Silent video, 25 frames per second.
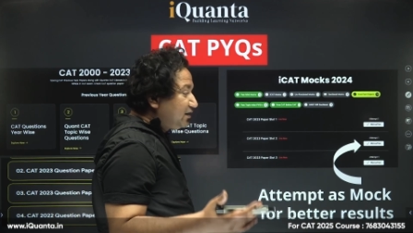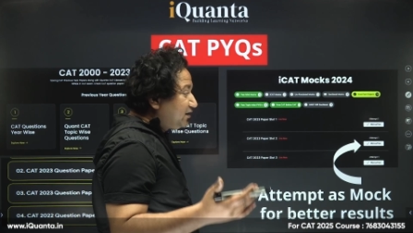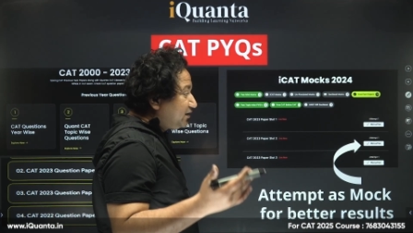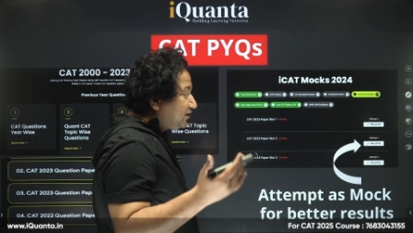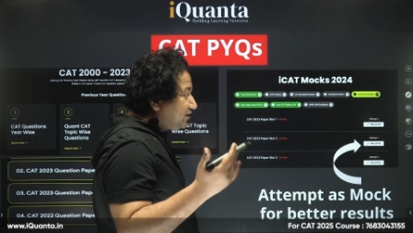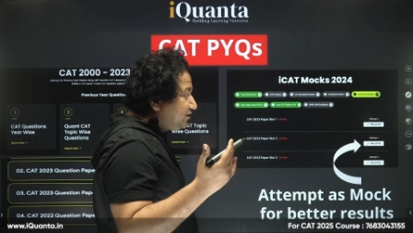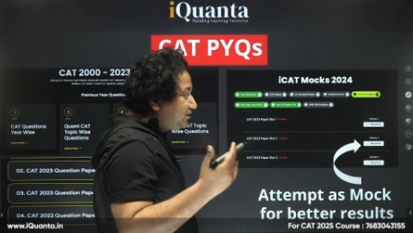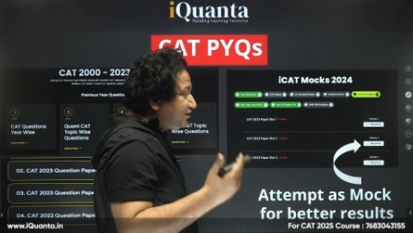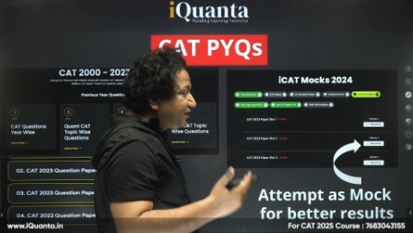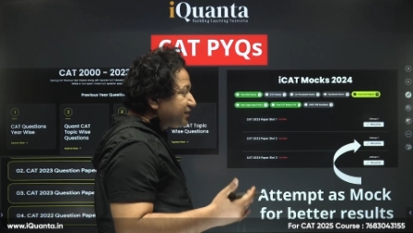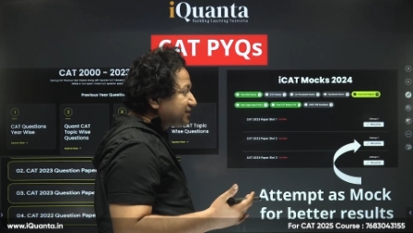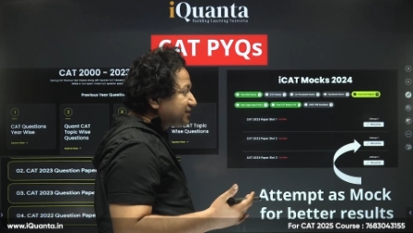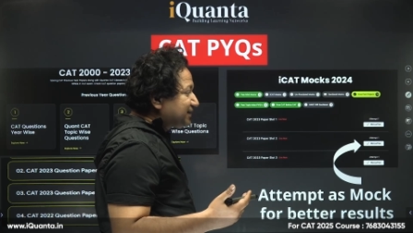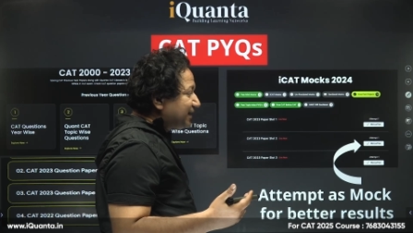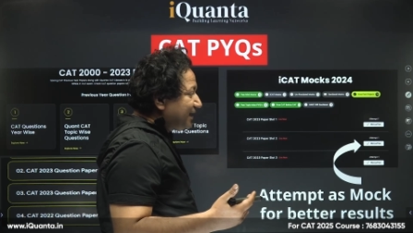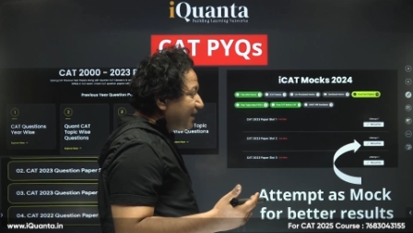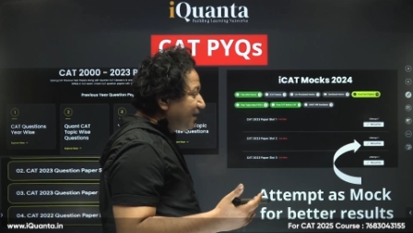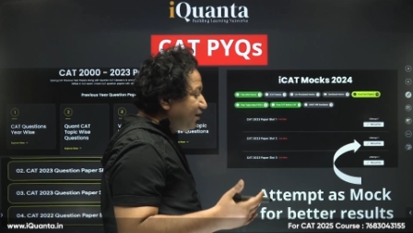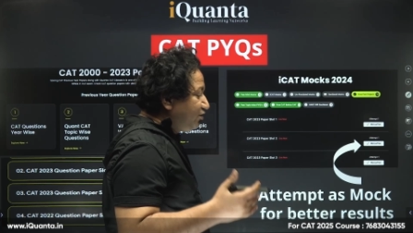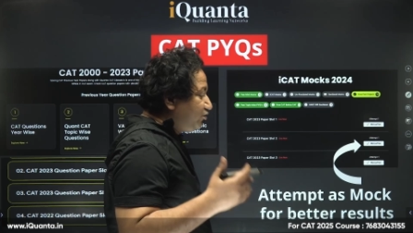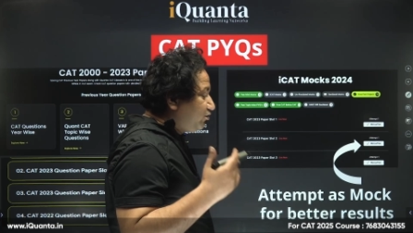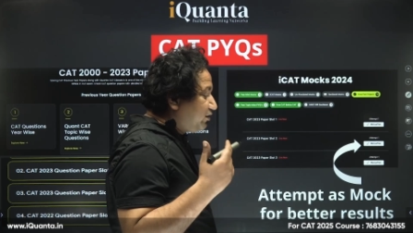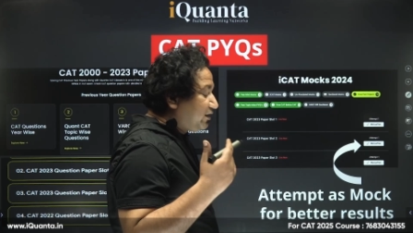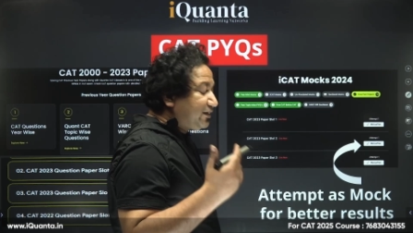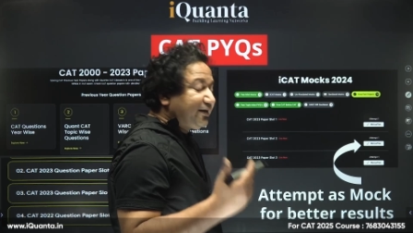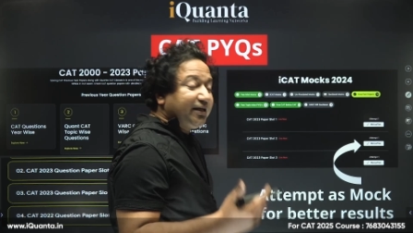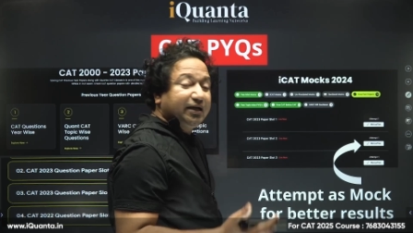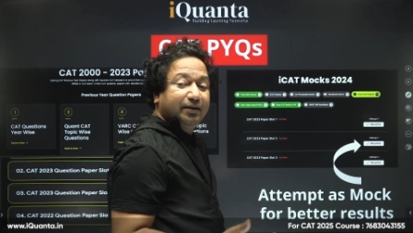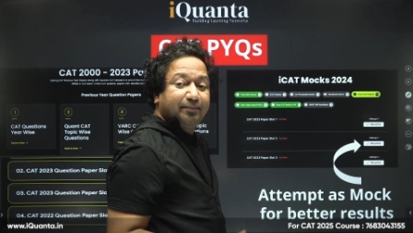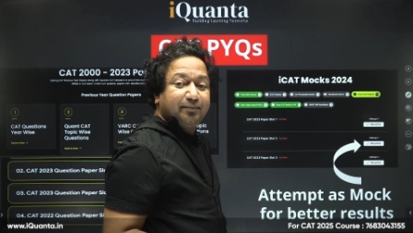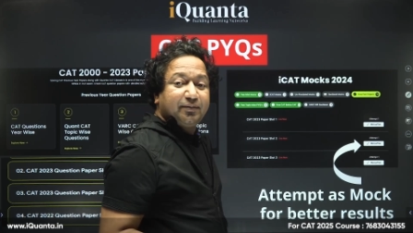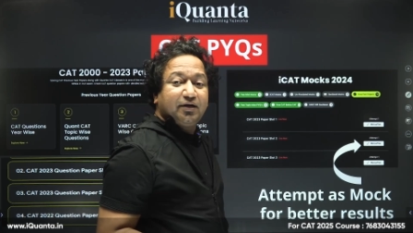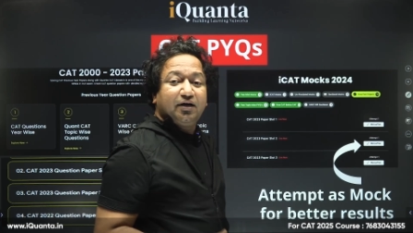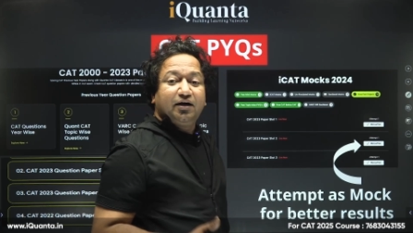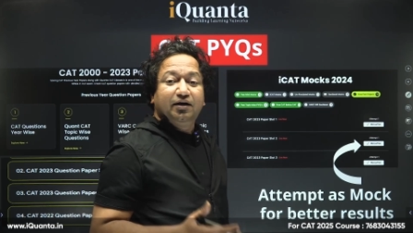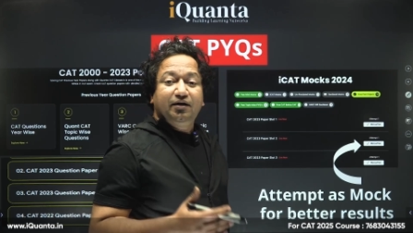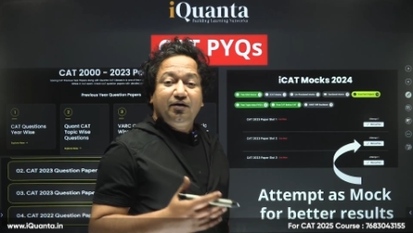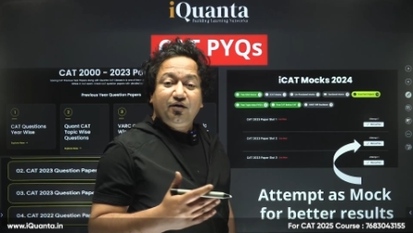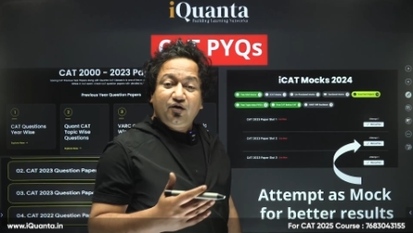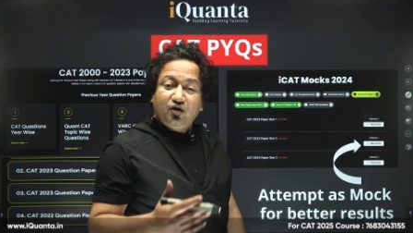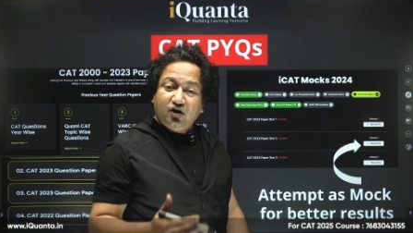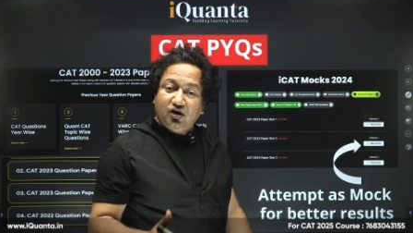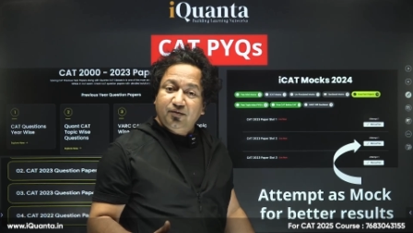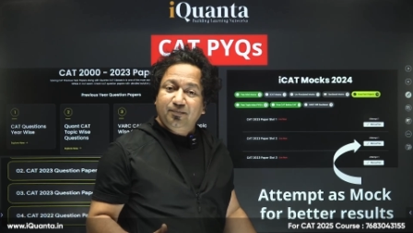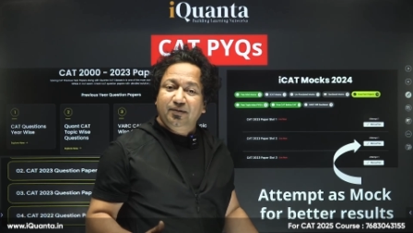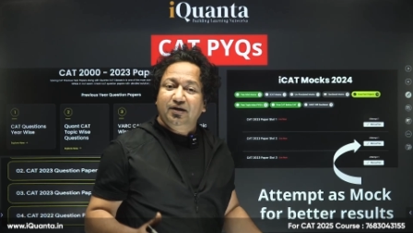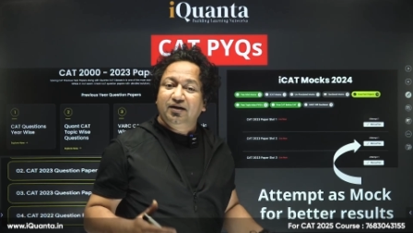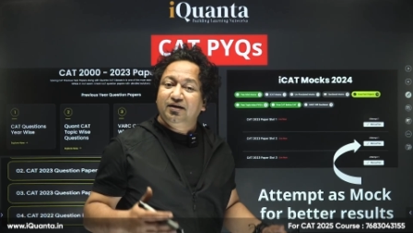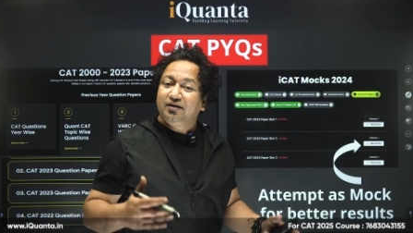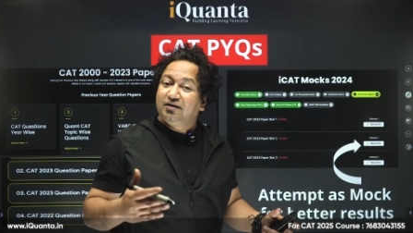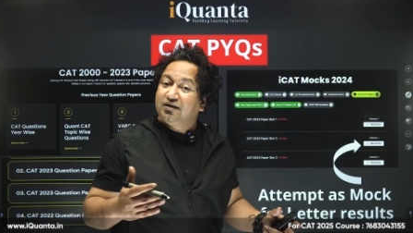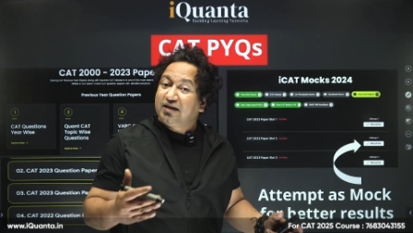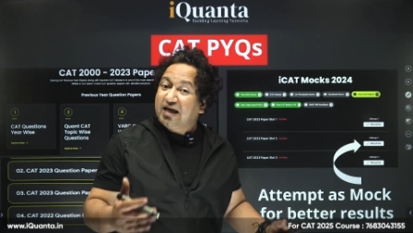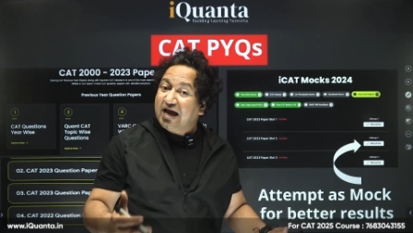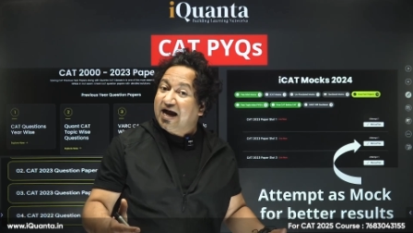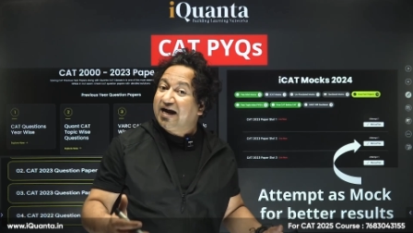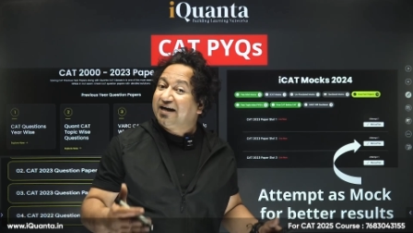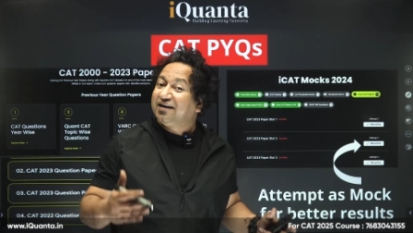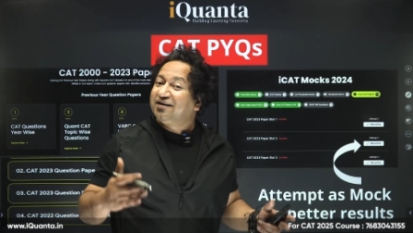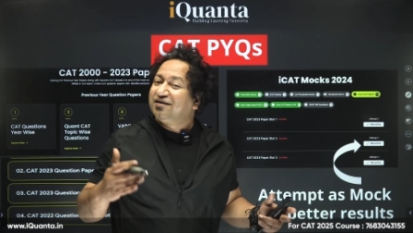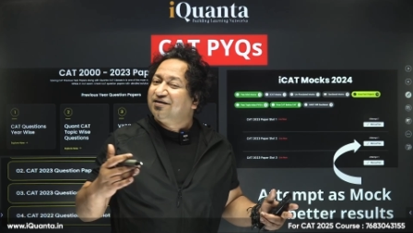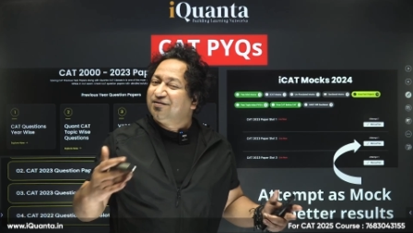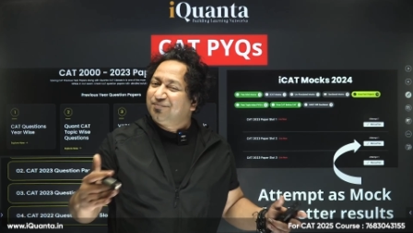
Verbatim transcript: just like you attempt a normal CAT